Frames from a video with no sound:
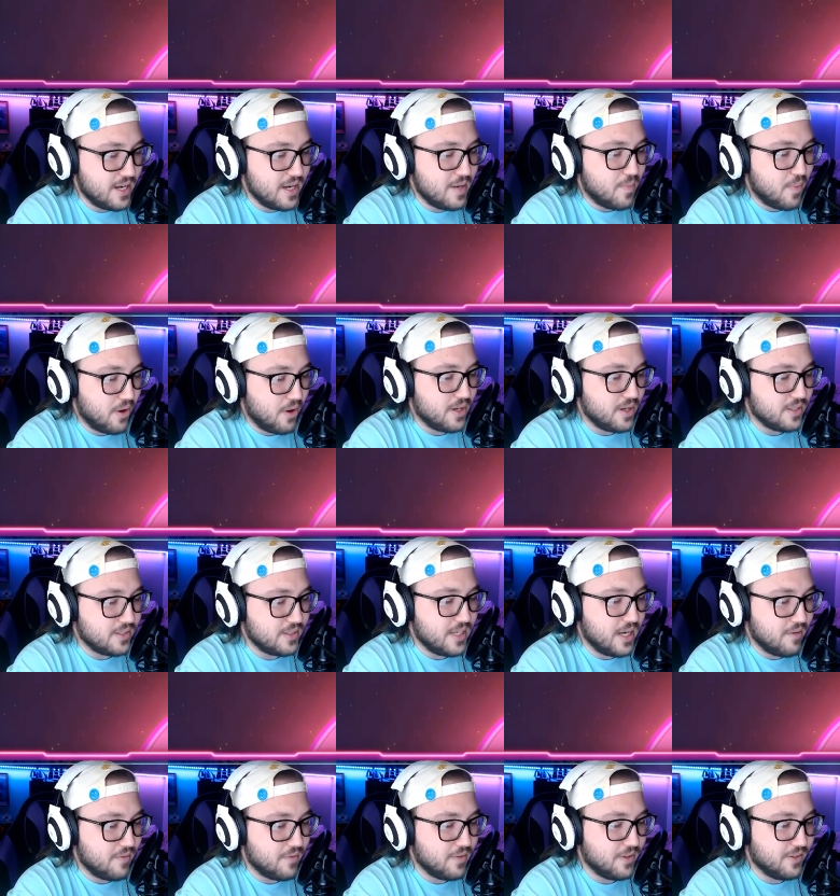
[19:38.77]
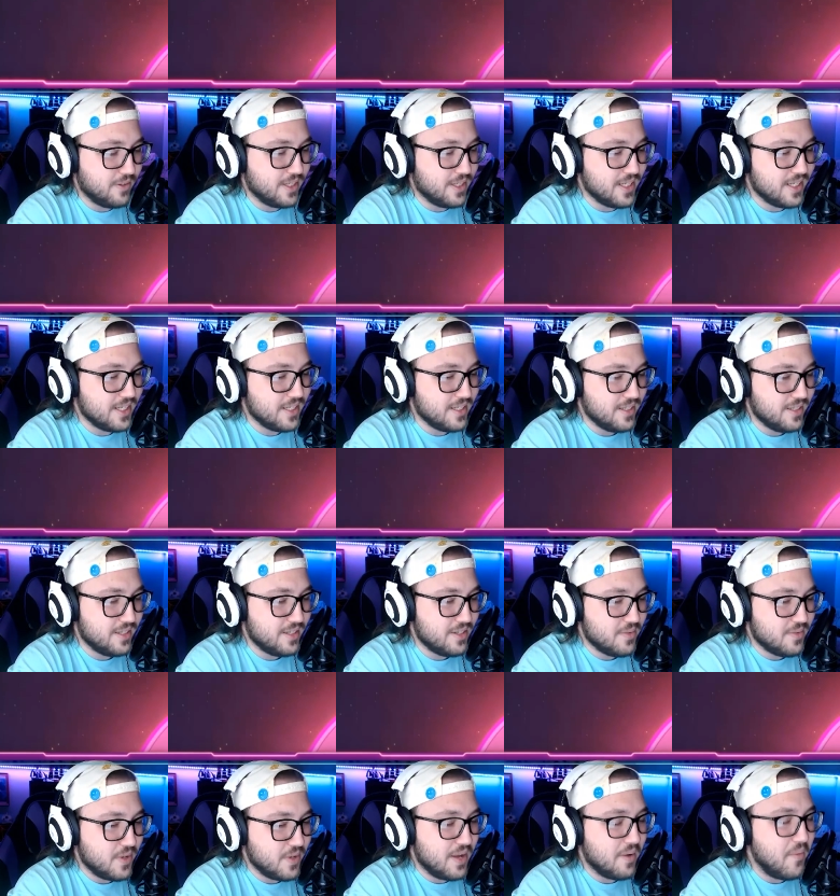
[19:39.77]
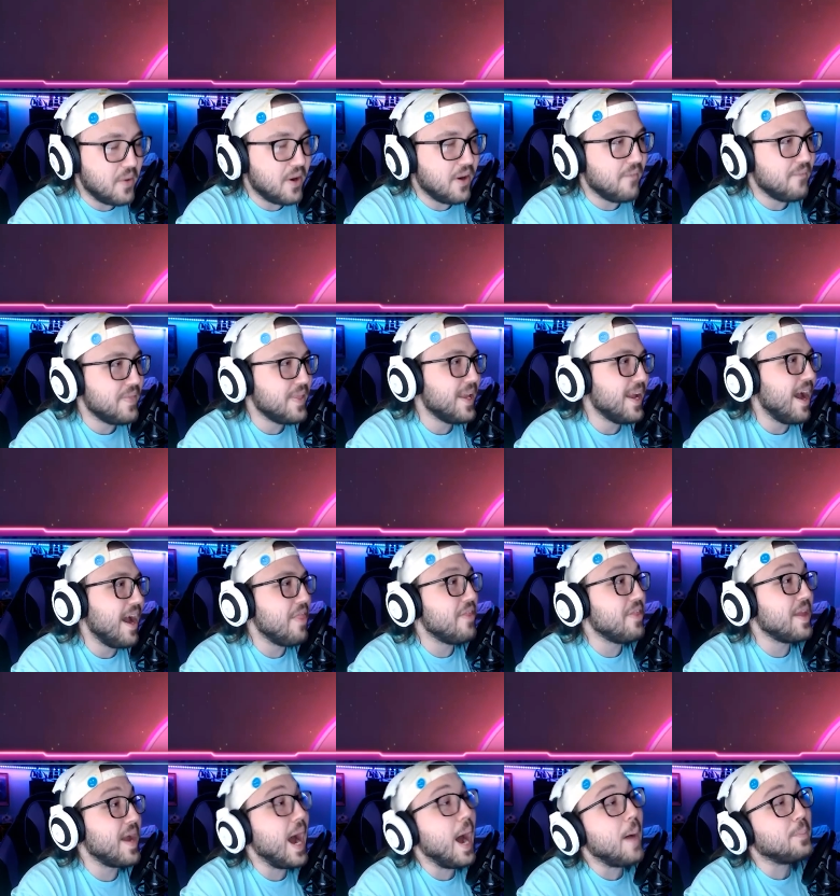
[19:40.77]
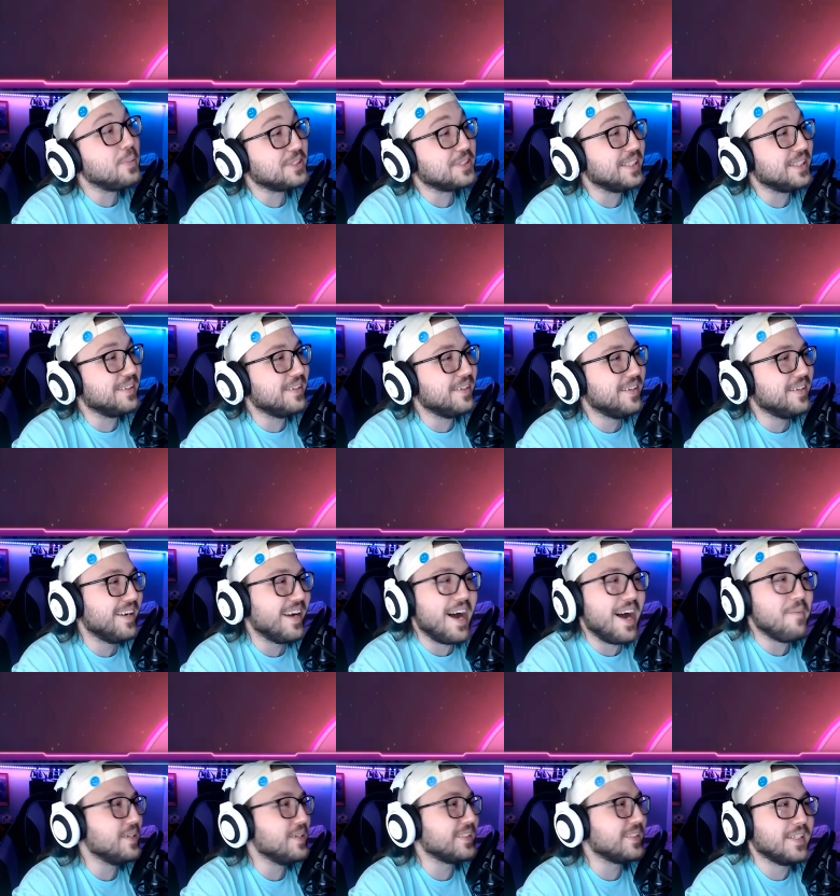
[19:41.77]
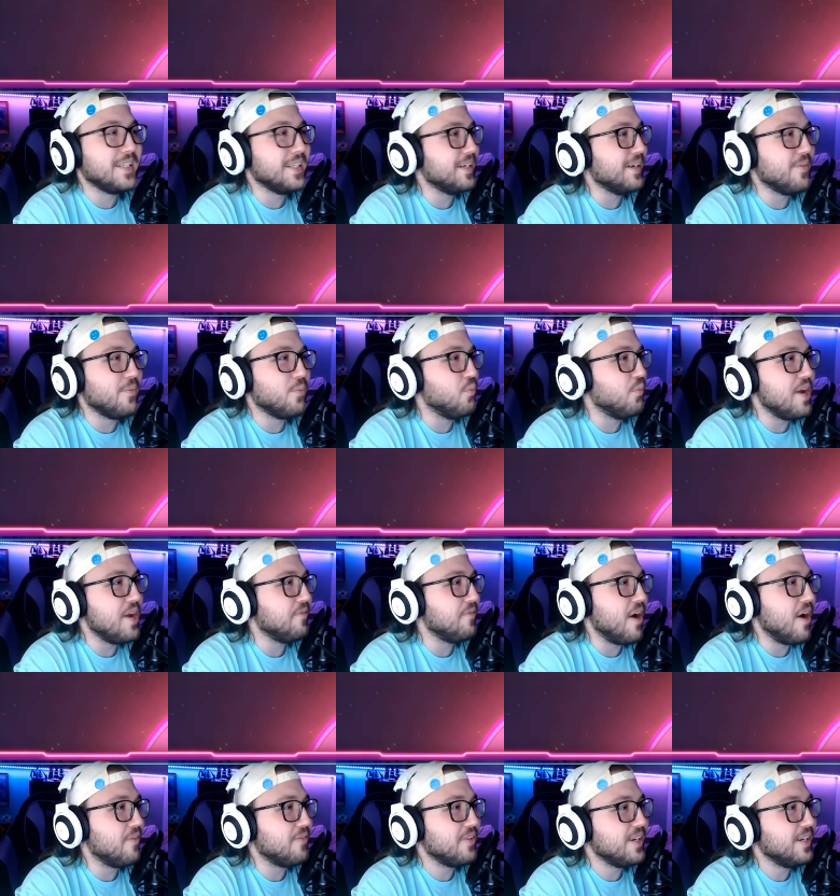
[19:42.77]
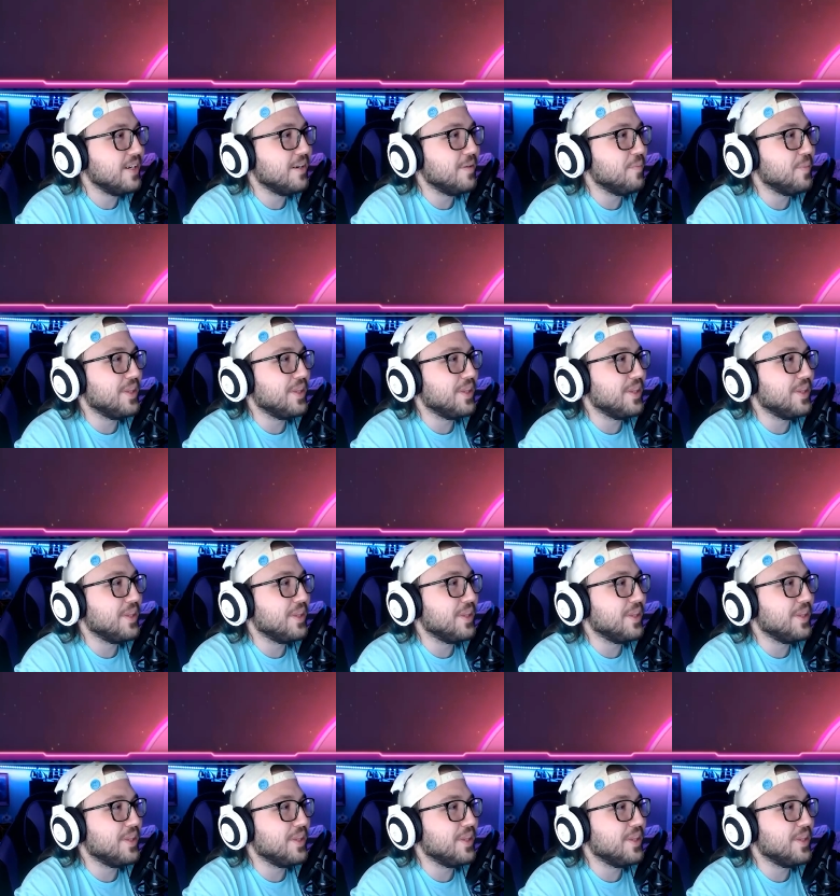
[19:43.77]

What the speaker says: part is definitely well, and then the opposite, I'm just gonna riff off here, but the